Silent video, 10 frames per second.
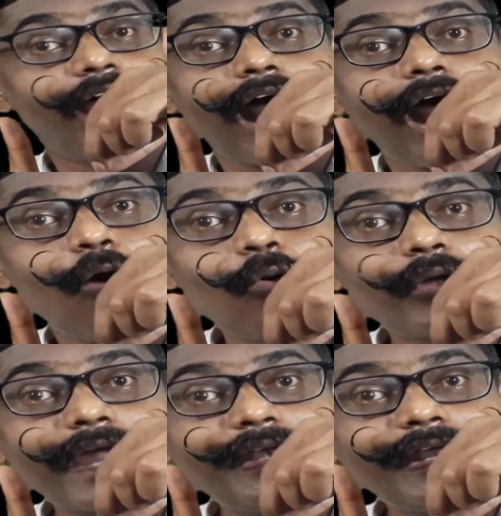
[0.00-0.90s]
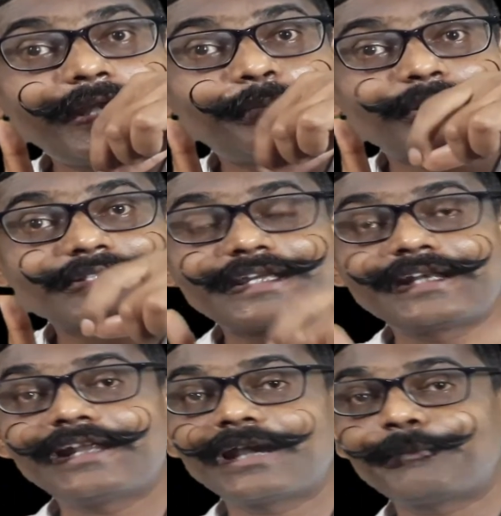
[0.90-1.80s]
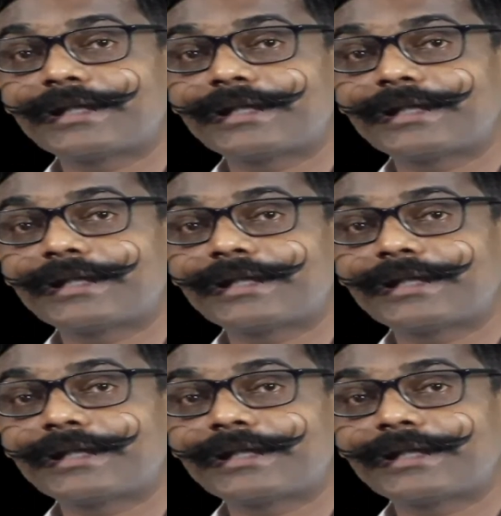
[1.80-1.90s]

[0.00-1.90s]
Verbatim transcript: How can I represent that